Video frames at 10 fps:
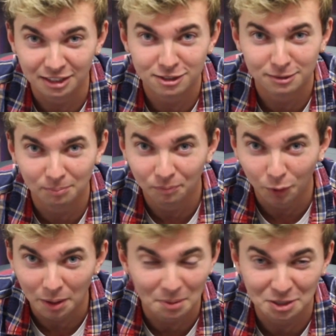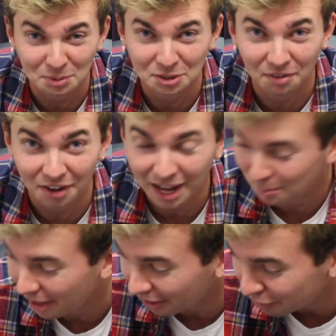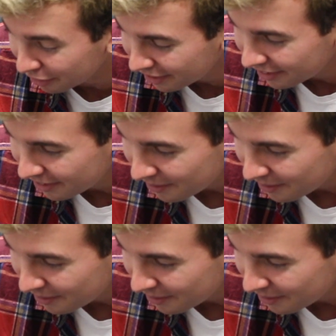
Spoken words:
It's one of the best things I've had in my life.